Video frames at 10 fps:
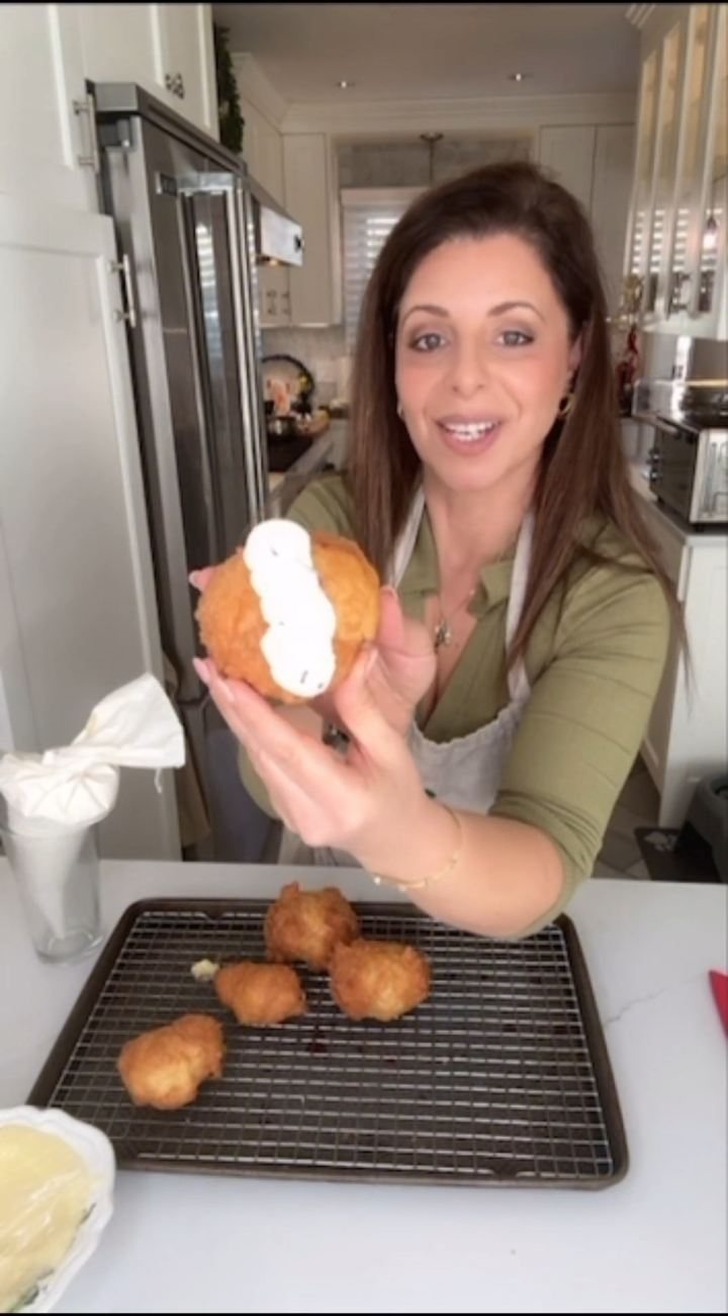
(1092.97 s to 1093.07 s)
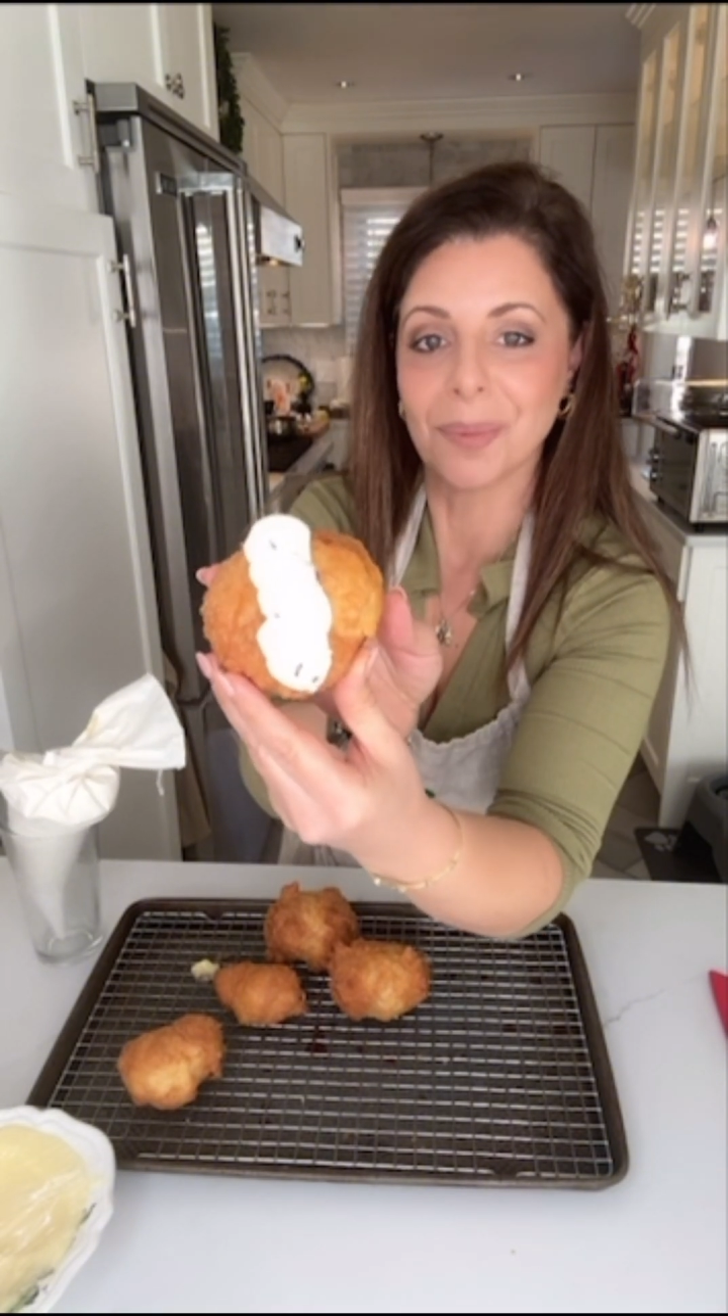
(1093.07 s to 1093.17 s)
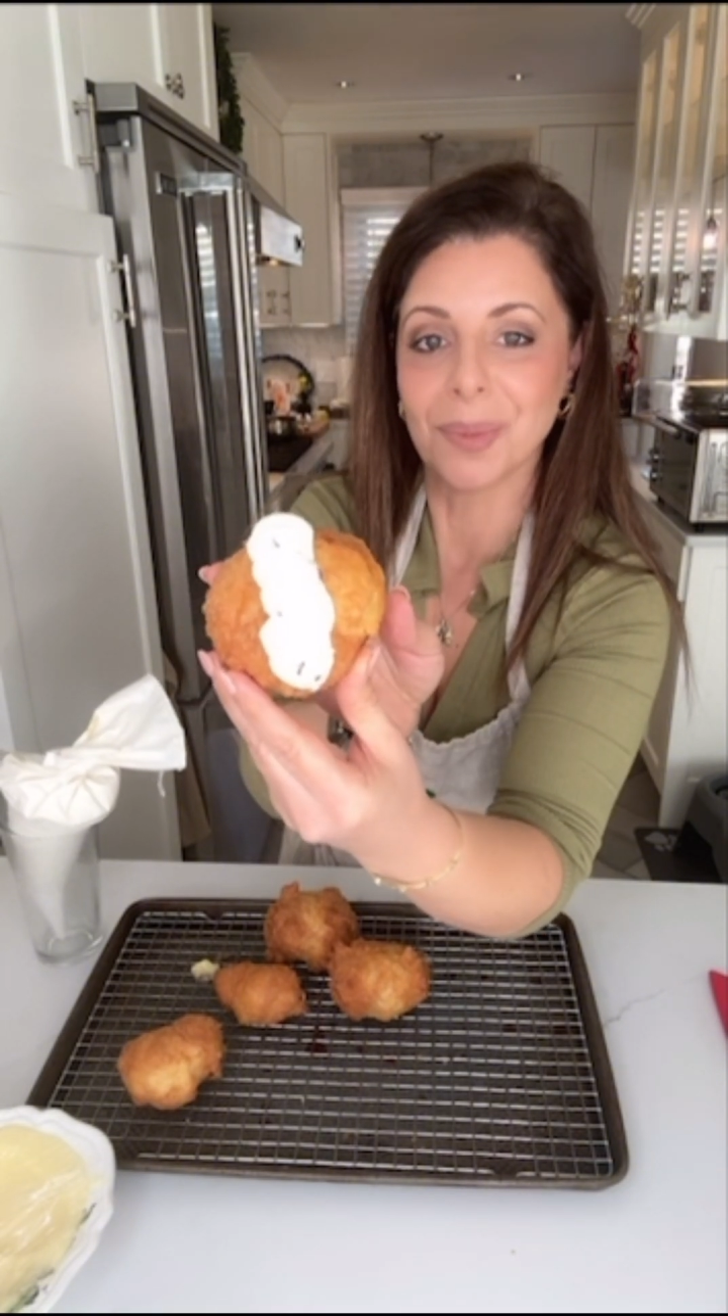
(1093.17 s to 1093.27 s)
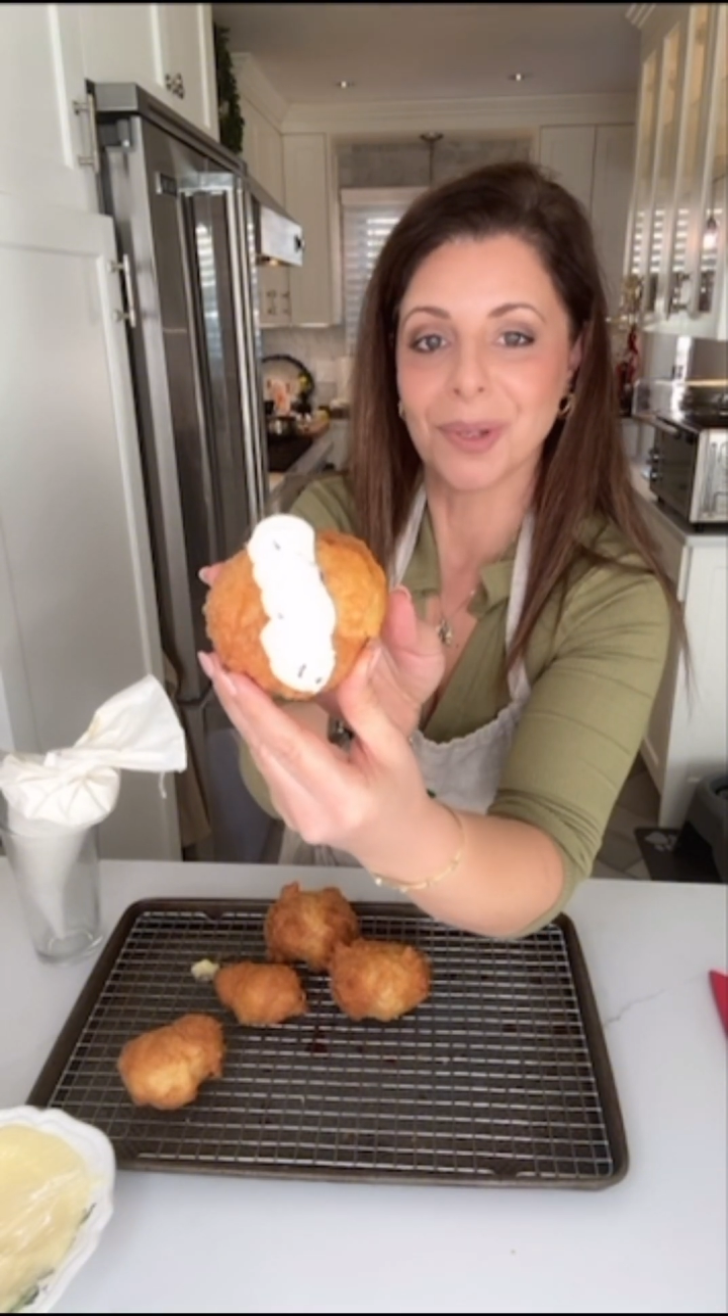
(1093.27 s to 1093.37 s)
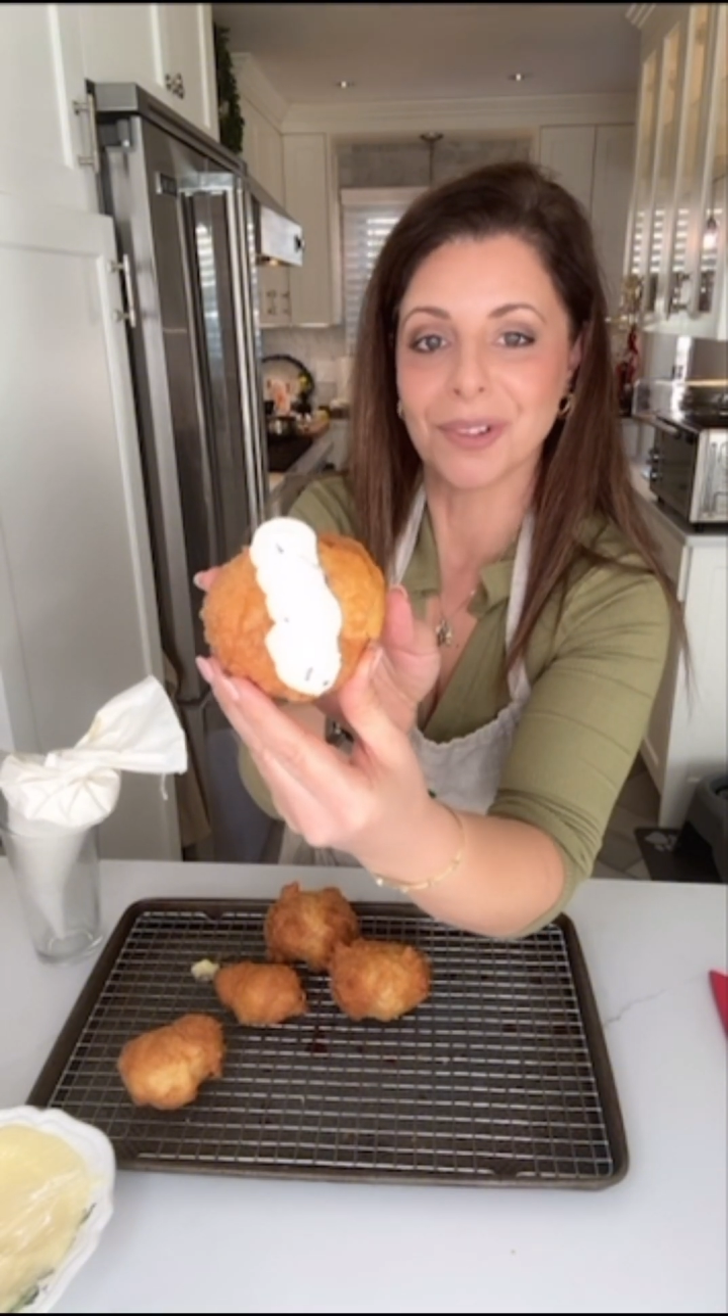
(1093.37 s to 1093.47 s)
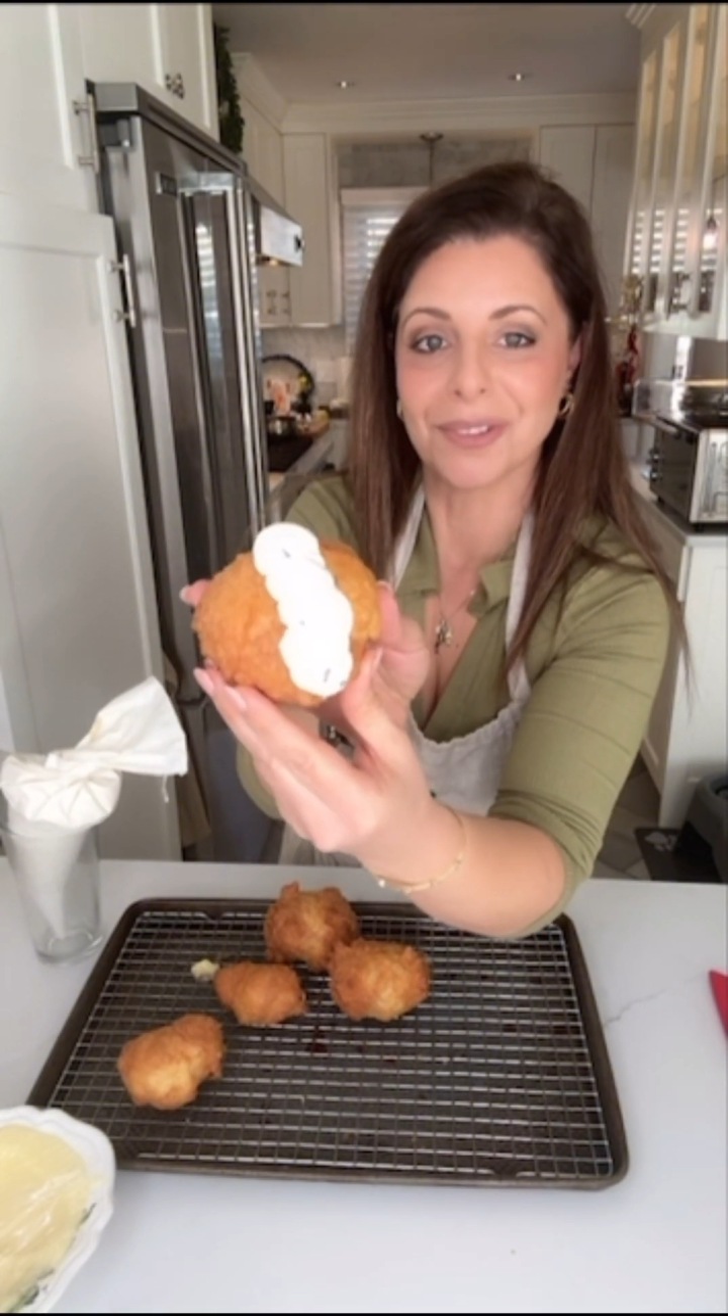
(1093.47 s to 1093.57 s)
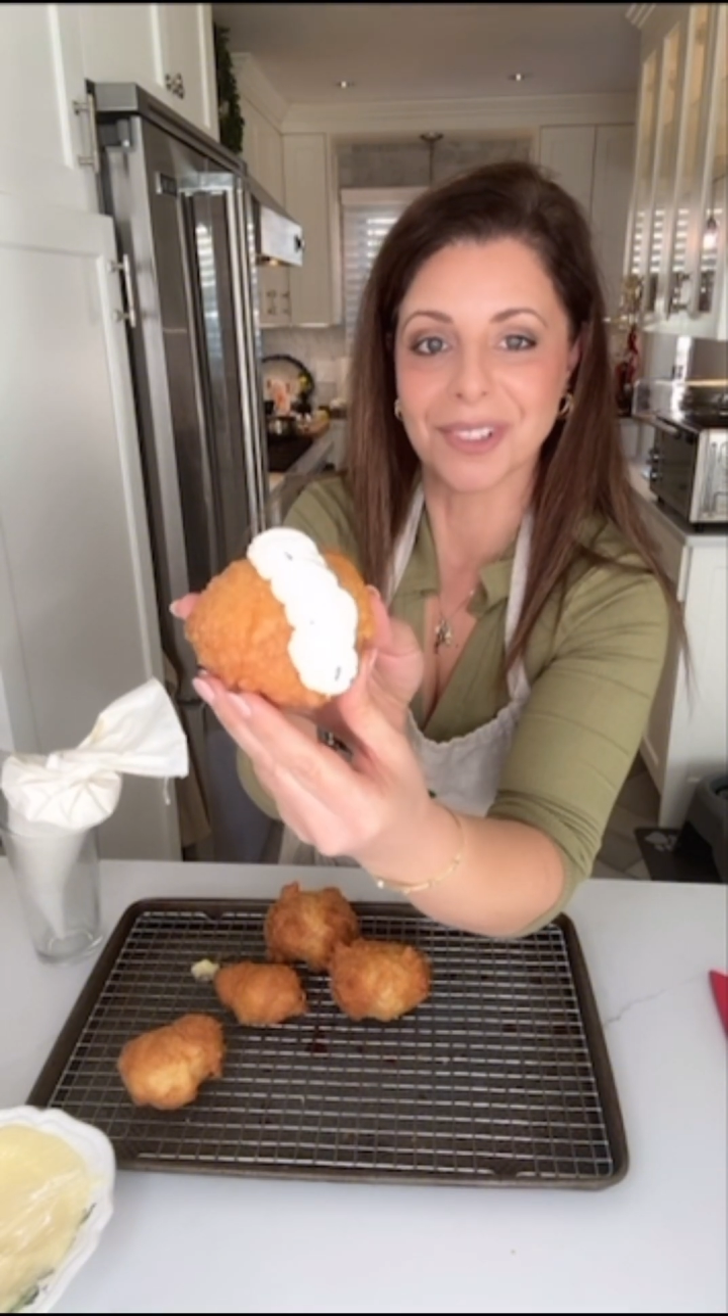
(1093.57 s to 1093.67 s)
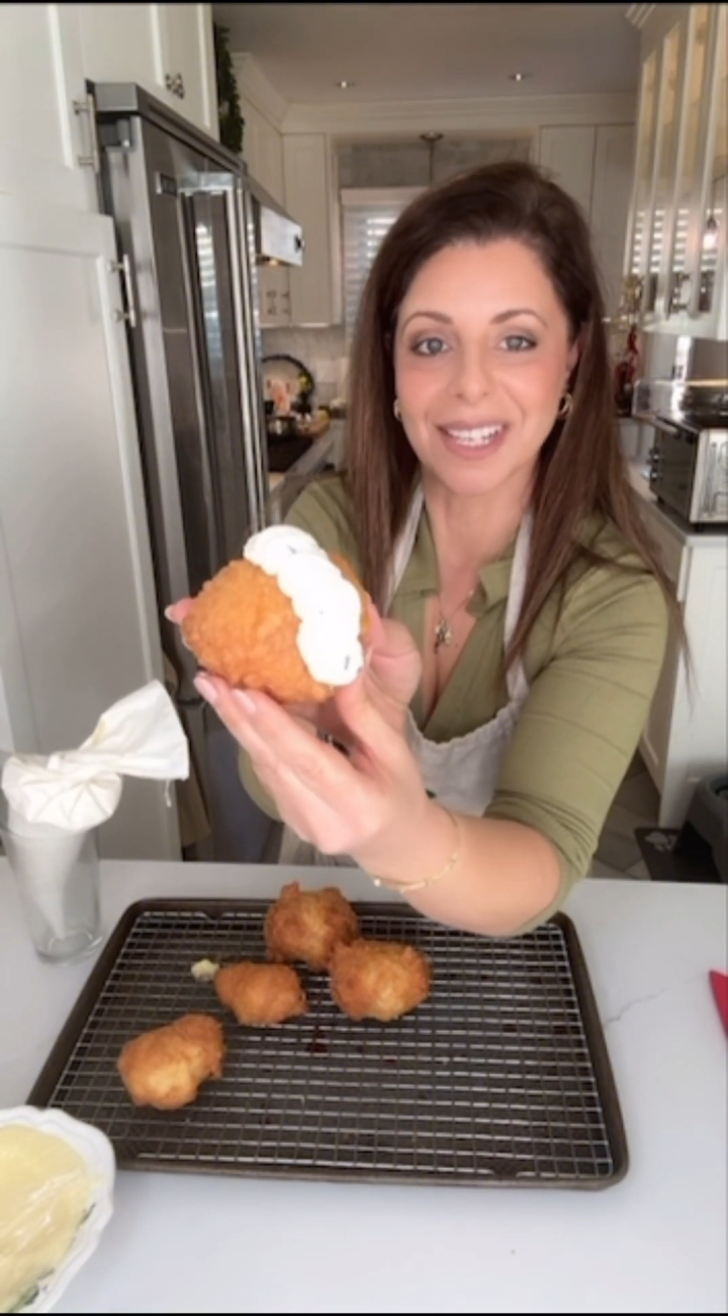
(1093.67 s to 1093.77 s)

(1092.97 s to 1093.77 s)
how beautiful